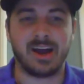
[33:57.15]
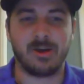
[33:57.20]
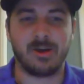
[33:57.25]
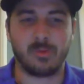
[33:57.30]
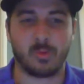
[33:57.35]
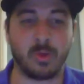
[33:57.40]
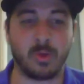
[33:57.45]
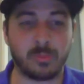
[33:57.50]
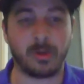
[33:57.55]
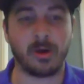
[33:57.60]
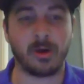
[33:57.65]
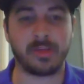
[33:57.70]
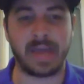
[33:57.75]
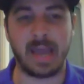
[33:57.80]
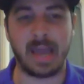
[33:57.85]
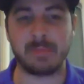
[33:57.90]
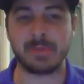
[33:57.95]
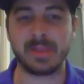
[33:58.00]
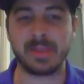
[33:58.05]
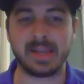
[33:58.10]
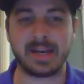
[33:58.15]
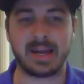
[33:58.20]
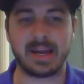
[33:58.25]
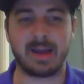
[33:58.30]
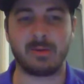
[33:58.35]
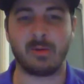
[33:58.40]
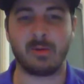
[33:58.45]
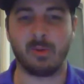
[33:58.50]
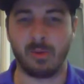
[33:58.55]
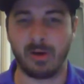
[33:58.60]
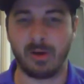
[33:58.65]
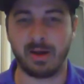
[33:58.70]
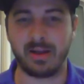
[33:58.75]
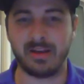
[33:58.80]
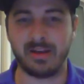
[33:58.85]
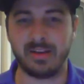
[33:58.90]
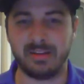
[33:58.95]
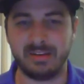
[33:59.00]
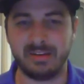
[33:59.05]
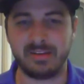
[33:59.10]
we're both happy that Iowa won.